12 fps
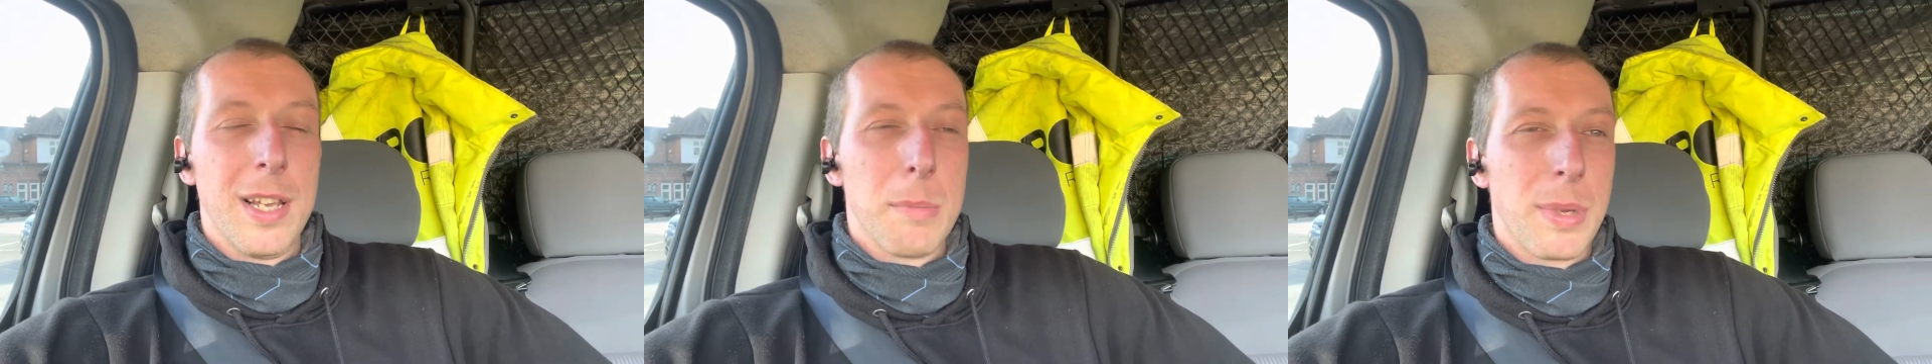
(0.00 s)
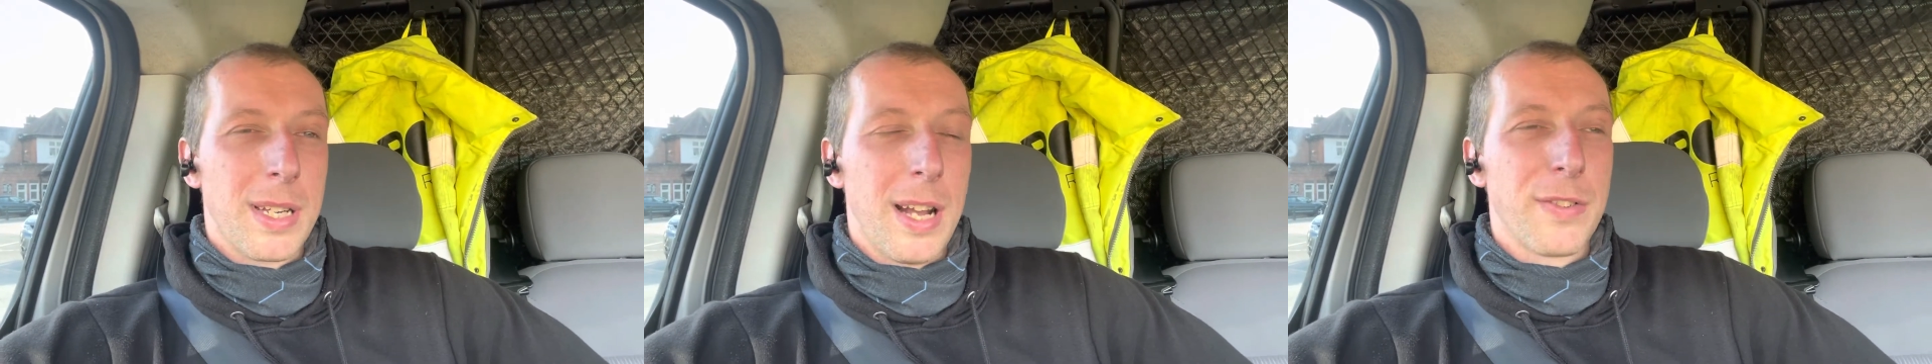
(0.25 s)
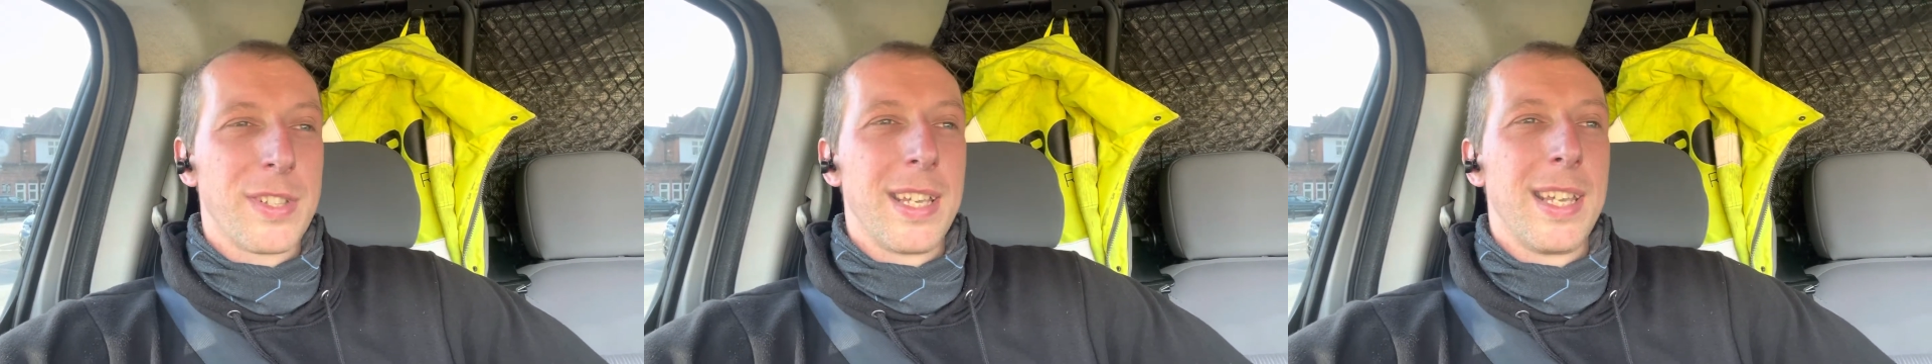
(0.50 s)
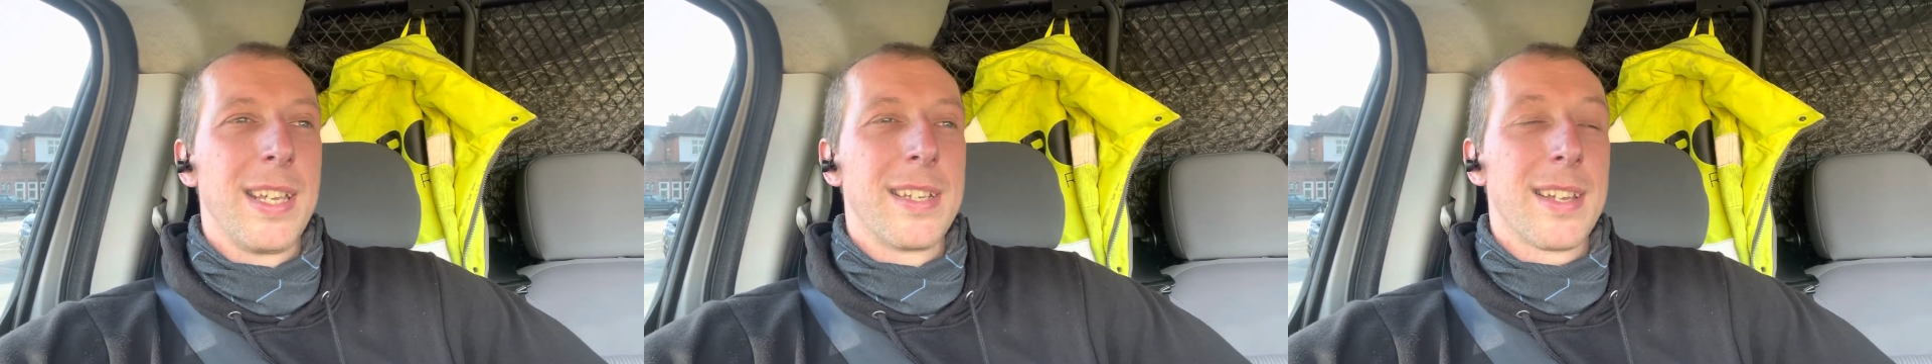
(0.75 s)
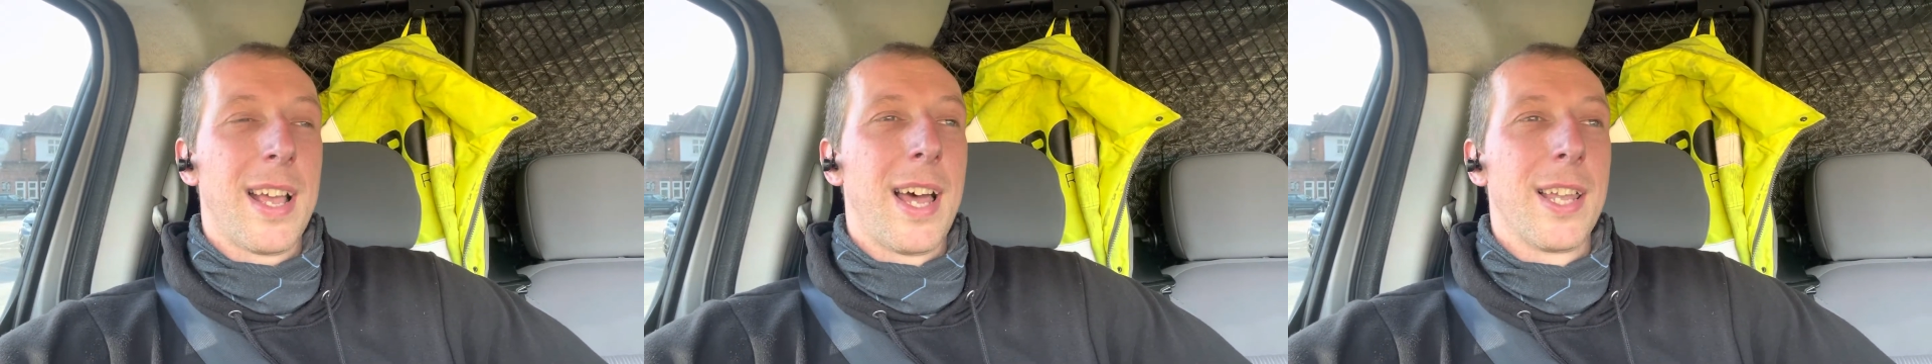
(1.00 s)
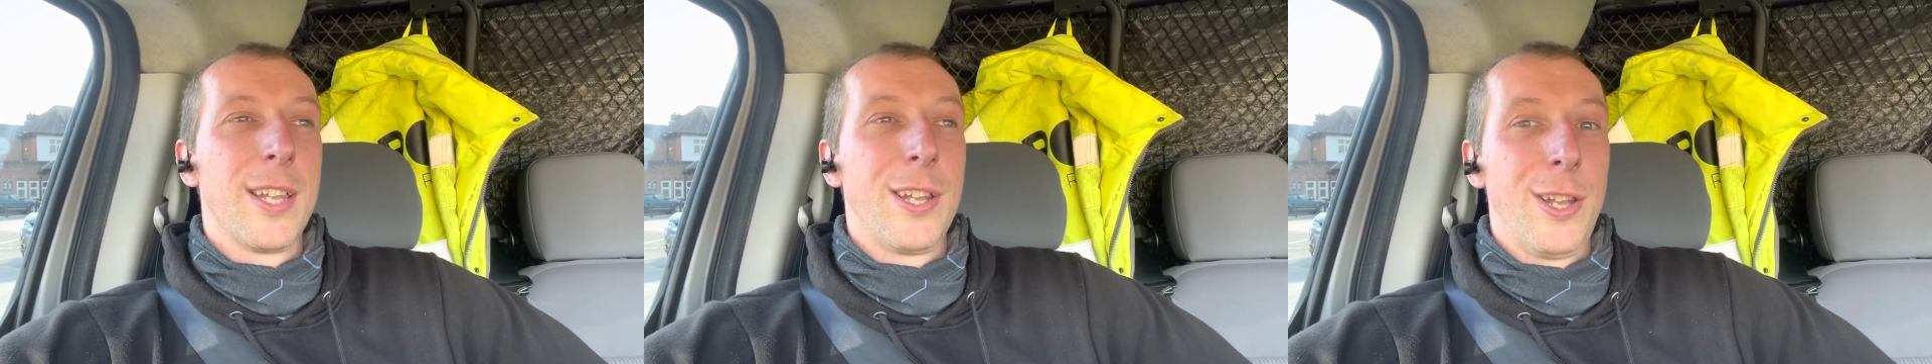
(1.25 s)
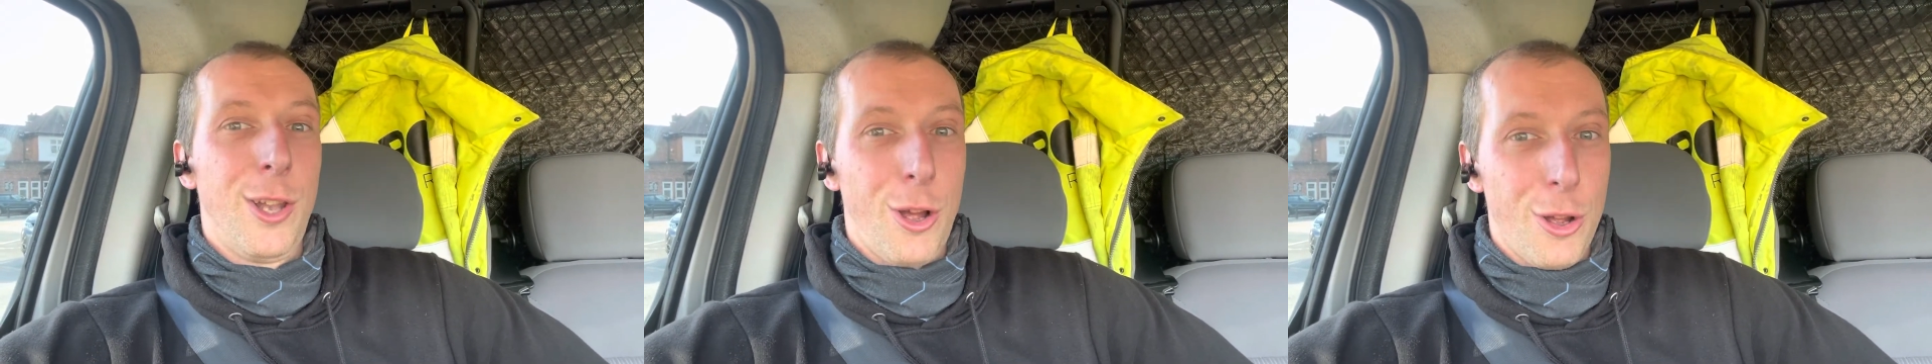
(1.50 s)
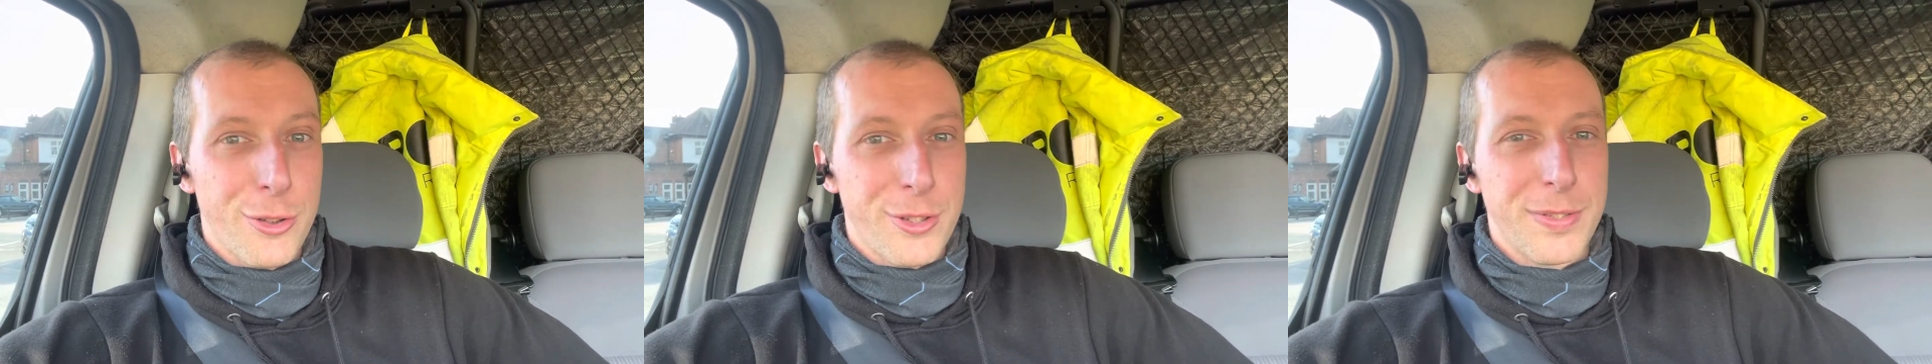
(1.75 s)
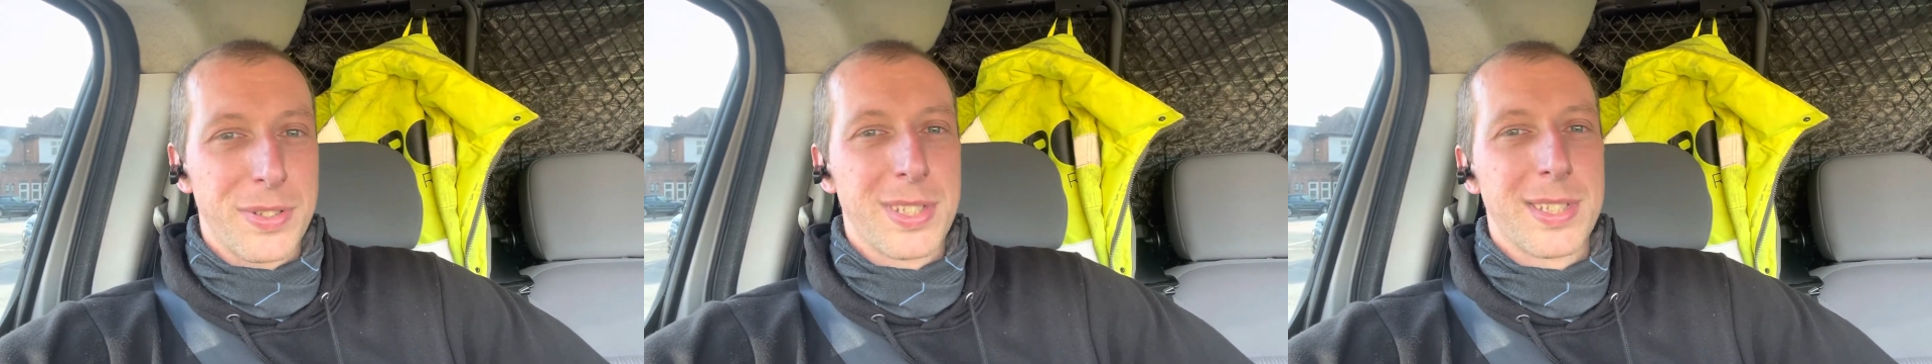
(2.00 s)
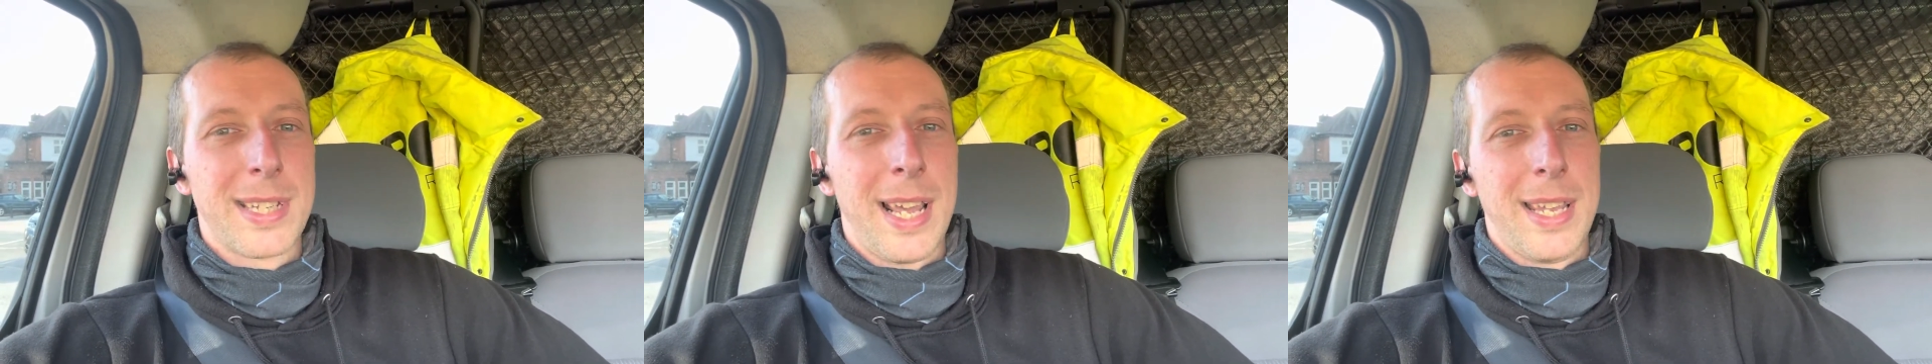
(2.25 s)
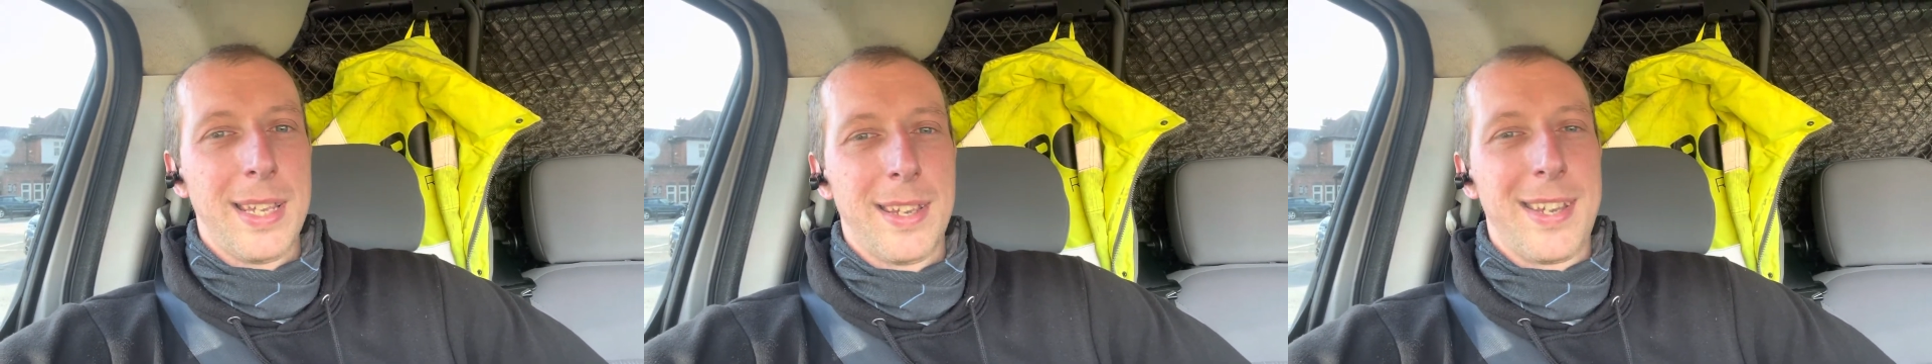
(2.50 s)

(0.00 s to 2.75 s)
but you'd have to eat a lot of steak